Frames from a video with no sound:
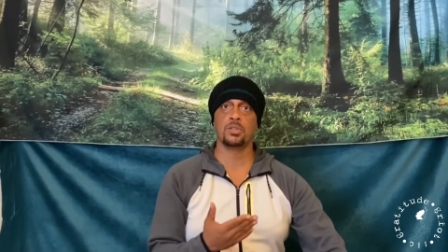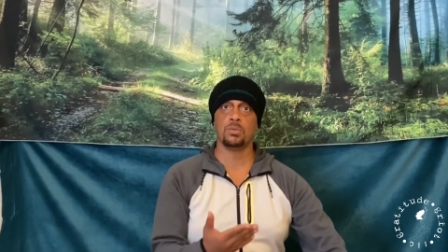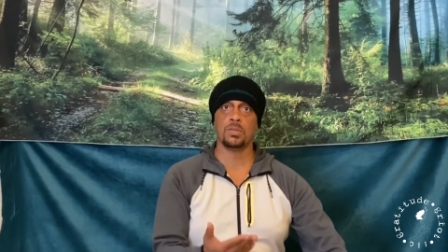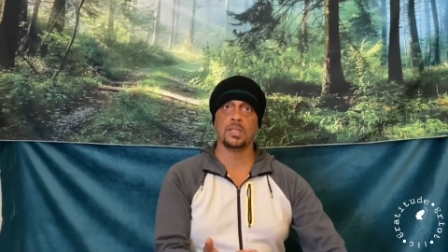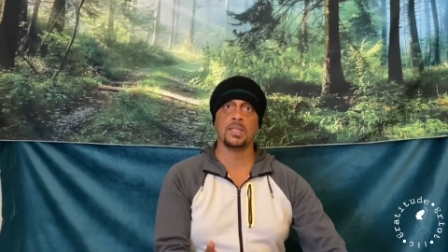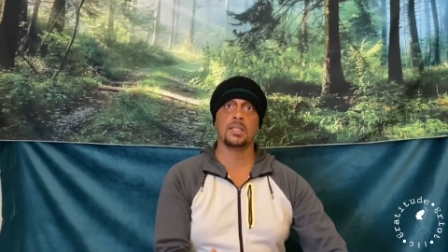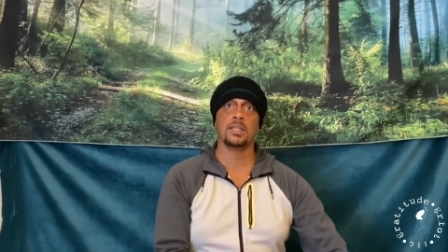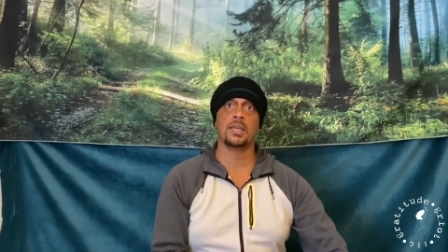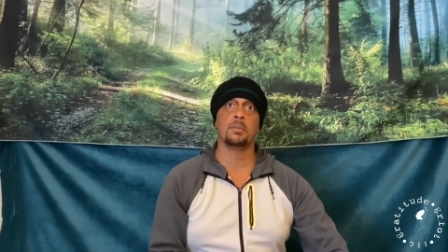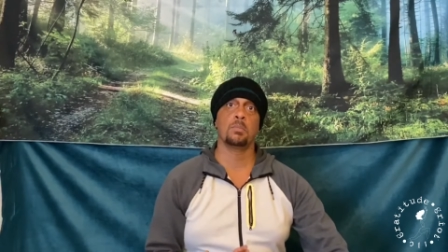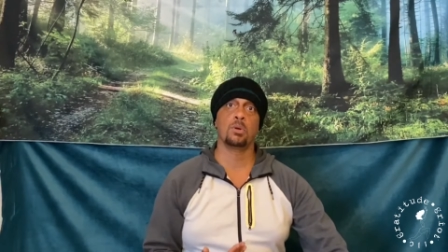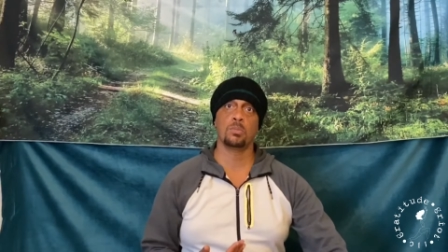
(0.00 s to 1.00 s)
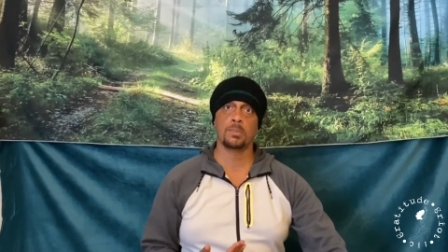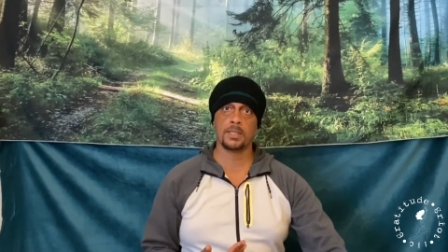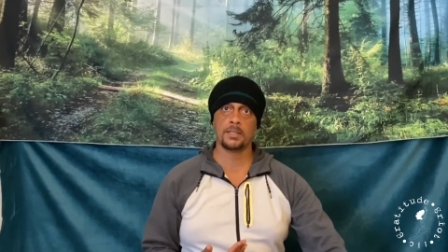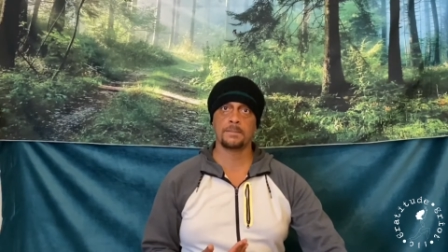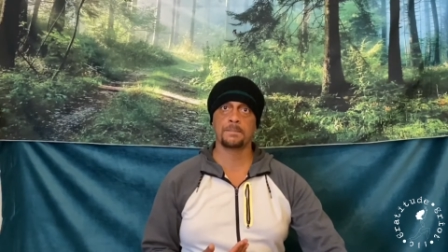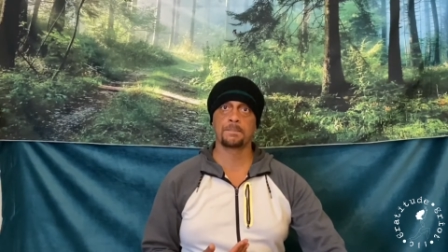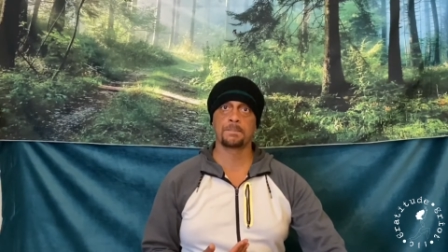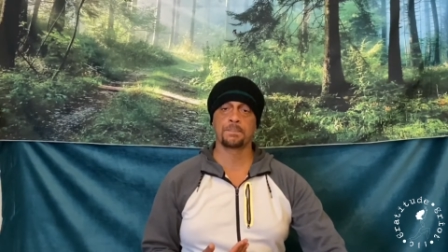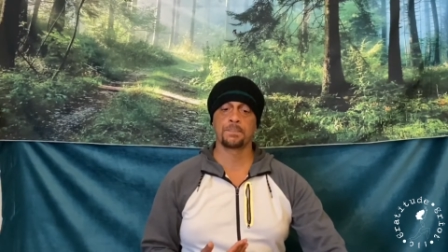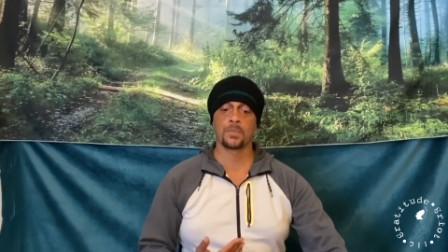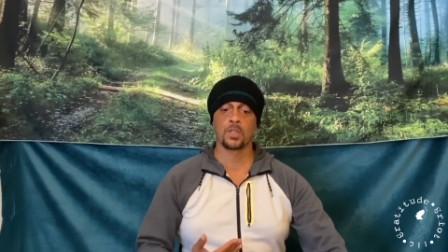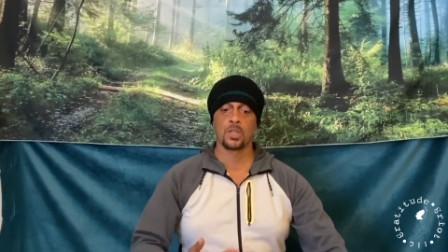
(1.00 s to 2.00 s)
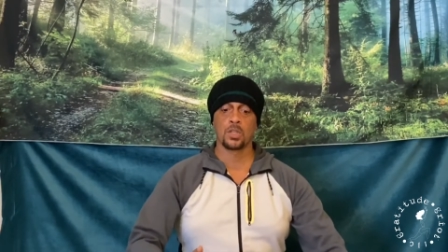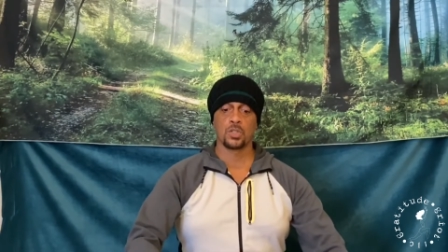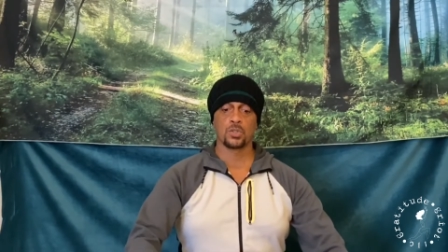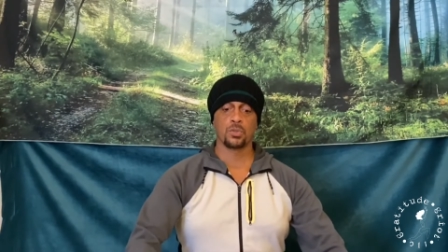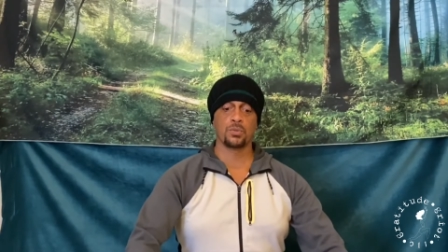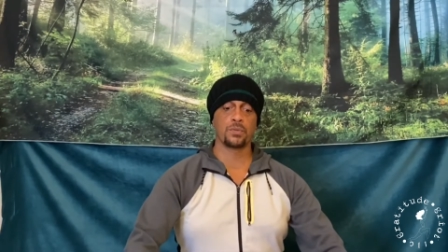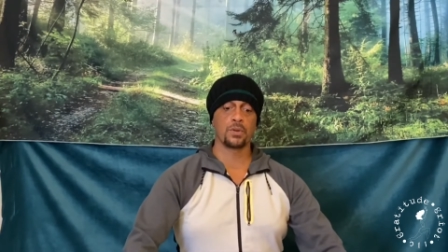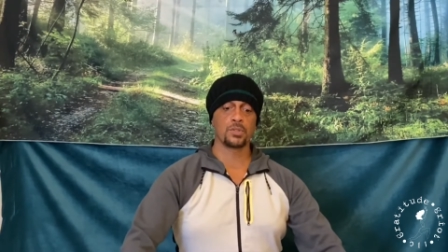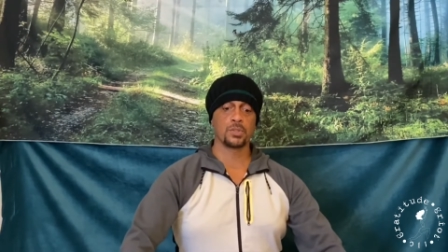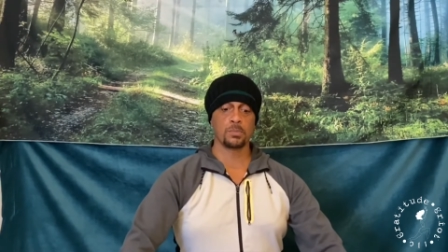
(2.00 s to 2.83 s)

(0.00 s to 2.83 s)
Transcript: you need in that moment. So the first